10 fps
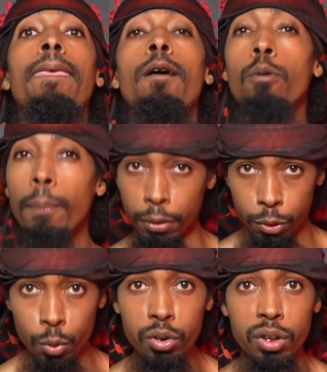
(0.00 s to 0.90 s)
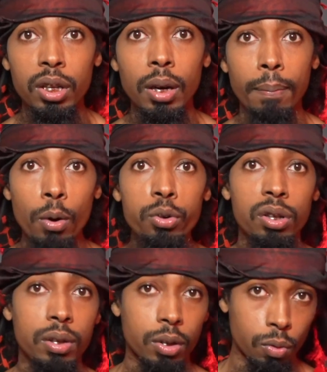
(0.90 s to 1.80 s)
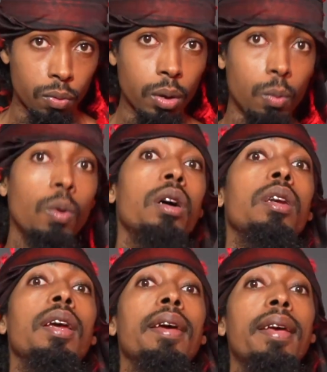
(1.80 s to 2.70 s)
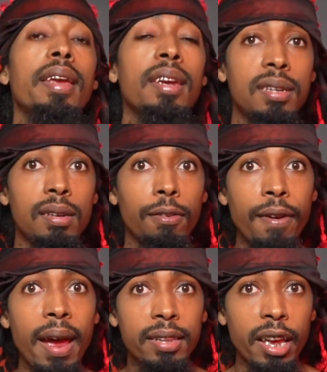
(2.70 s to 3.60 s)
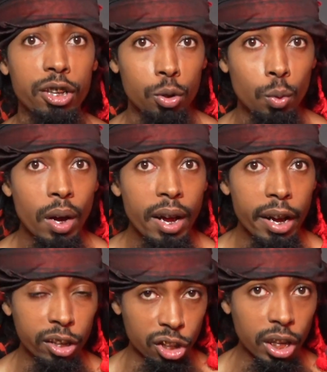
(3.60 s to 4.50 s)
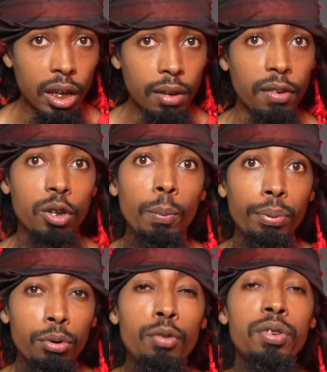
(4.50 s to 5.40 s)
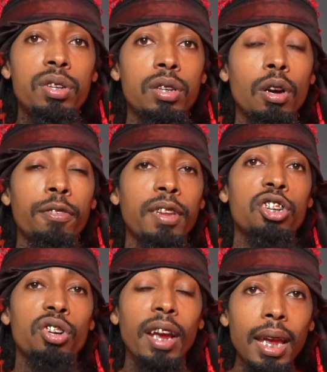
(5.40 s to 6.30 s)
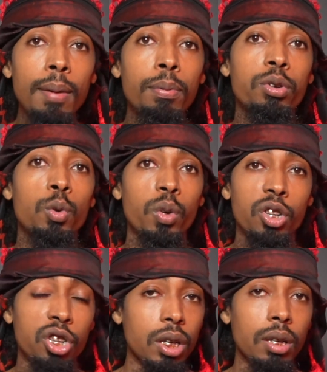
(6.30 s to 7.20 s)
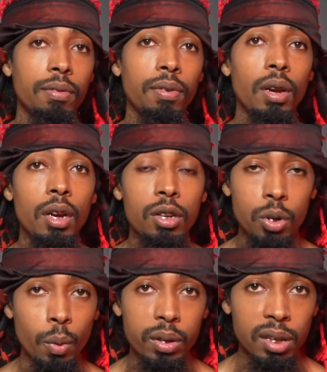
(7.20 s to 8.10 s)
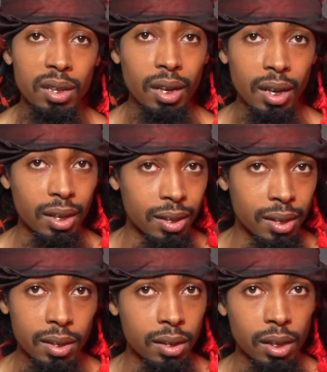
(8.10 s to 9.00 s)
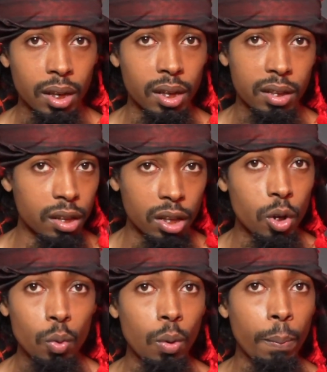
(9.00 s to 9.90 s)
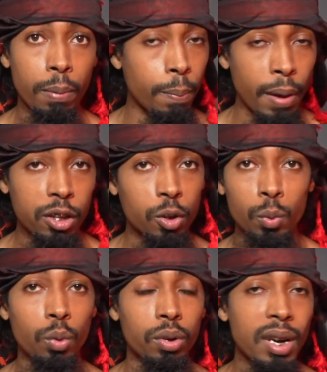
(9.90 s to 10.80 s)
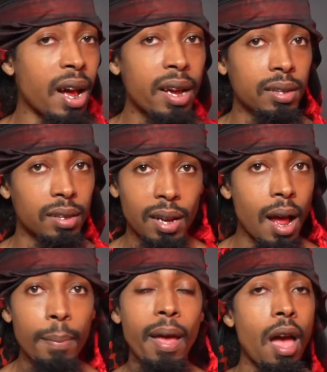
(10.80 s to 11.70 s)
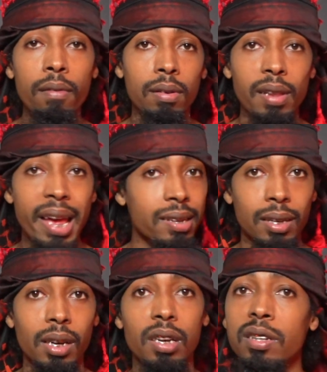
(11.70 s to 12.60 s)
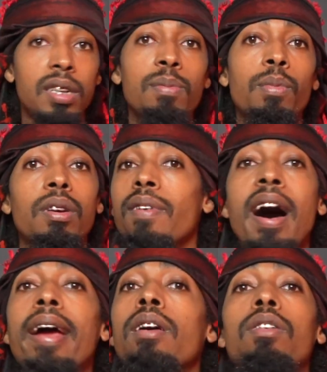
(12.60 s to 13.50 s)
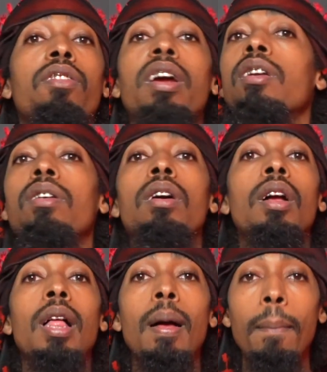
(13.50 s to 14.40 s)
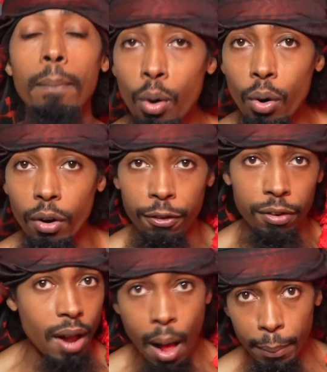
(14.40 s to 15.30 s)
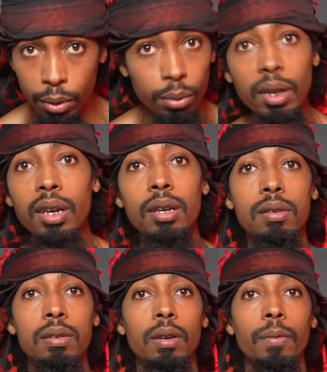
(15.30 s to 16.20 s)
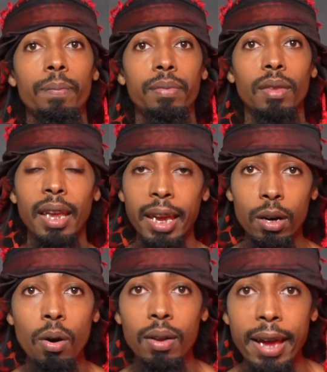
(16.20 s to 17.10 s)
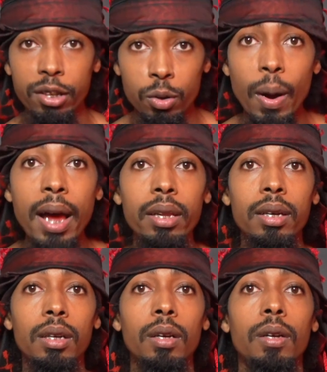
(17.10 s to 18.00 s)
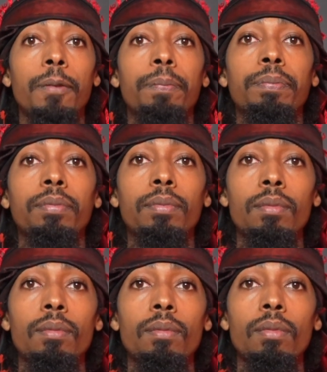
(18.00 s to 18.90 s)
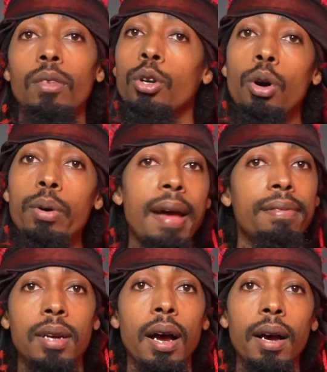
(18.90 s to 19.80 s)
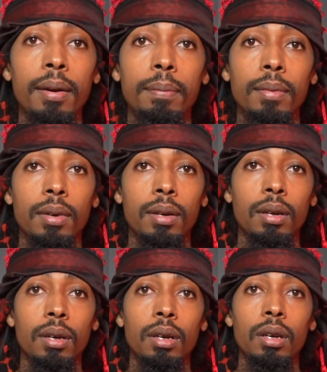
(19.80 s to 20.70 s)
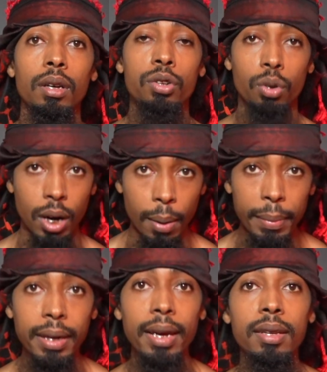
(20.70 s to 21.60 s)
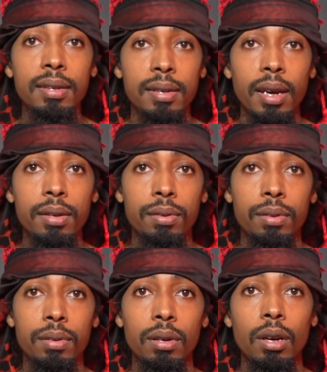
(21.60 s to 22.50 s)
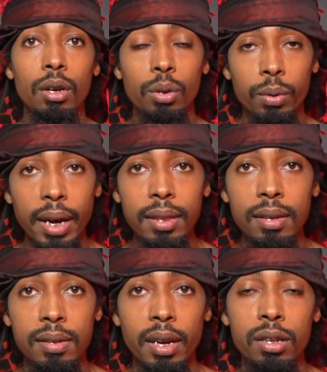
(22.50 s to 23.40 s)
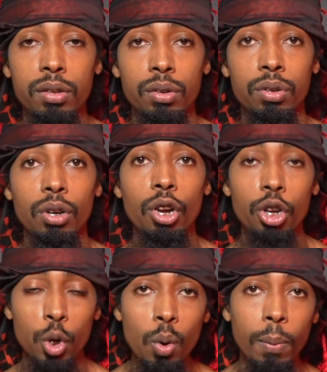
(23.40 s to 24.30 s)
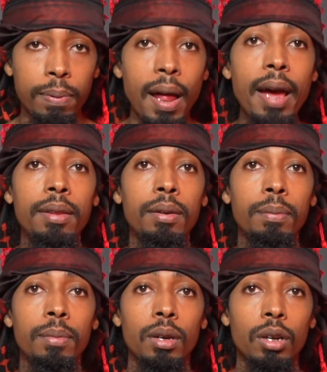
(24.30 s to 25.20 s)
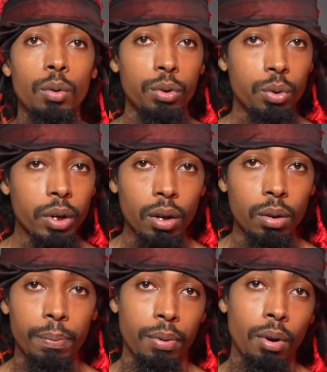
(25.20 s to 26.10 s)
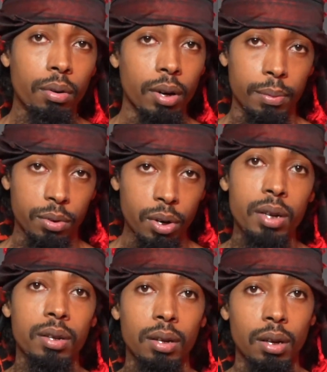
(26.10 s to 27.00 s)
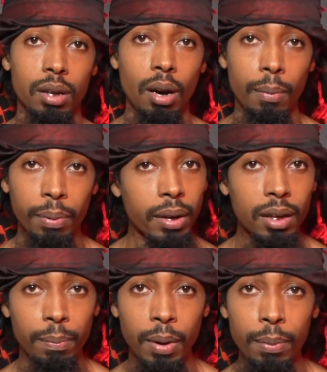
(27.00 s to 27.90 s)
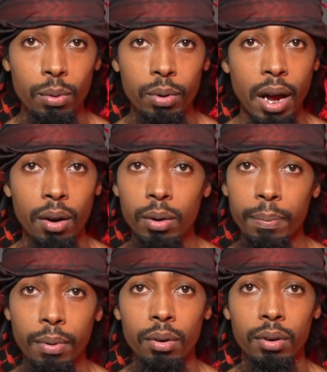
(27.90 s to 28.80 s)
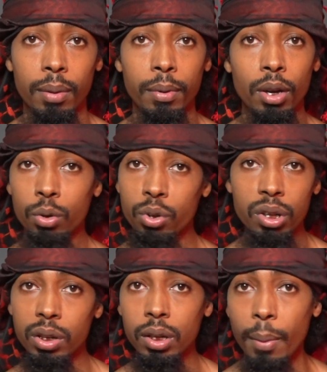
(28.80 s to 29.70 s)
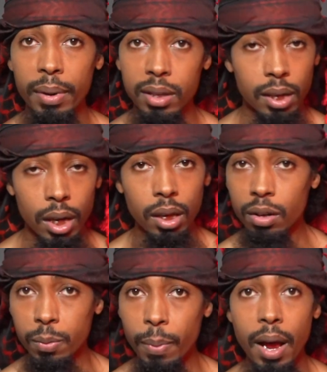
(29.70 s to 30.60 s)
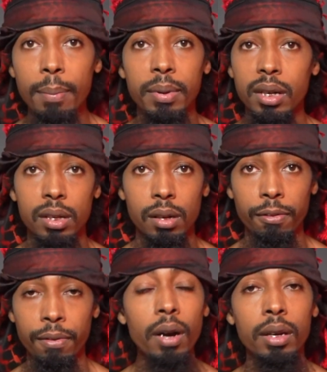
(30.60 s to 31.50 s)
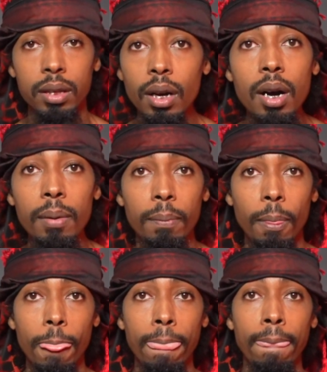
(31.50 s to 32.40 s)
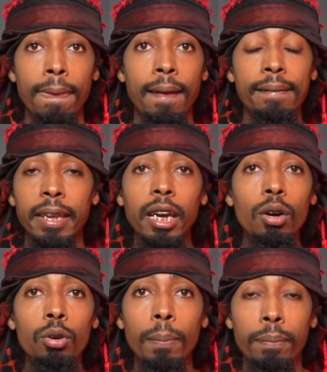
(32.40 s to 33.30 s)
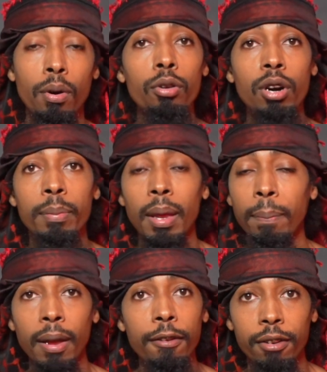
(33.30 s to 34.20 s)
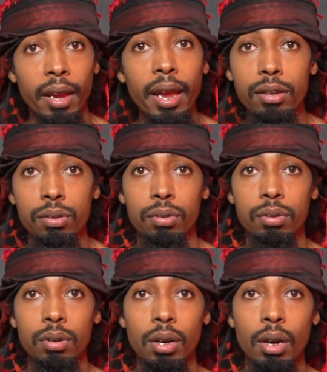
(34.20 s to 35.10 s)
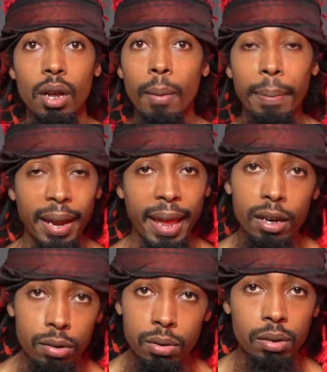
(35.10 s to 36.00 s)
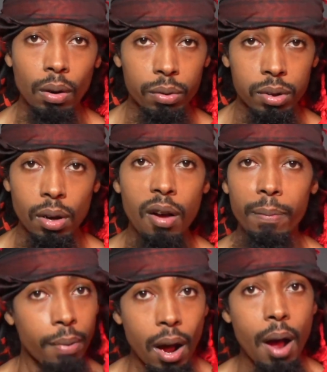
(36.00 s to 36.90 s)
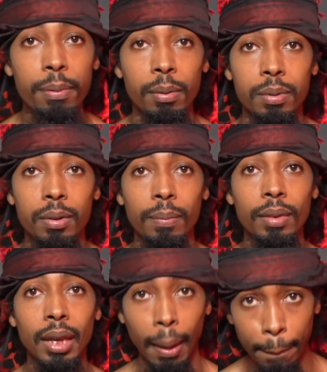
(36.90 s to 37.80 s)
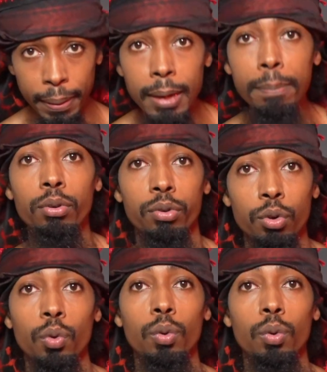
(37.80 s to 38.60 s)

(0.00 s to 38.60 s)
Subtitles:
What produces the emotions that you really want is the fact that you achieve and you prove yourself that you're able to achieve. So it's in the consistent, continual, perpetual, non-stop, everlasting achievement of higher, greater, more phenomenal things in all actuality. You don't have time. So come and get these answers. You get these answers, you apply them. Once you get on the program, trust, there are plenty of people who got on the program. You should just come and take their spot because they're fucking dumb. They get on the program, they pay for answers, but answers don't solve problems. People do.